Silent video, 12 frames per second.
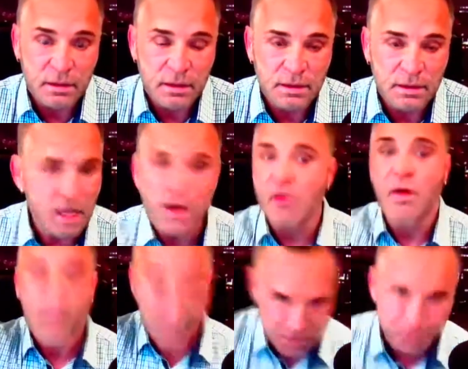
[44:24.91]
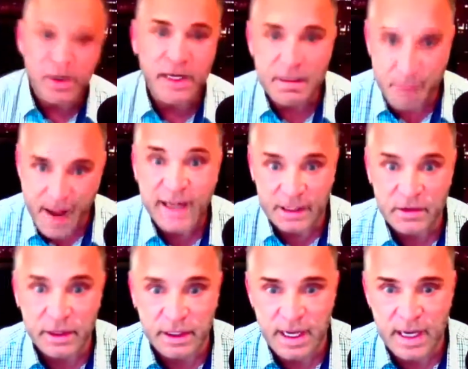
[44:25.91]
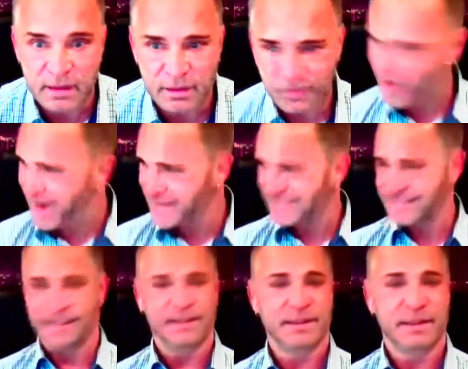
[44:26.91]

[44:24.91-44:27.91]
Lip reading: No, let's bring it back and do it again. What?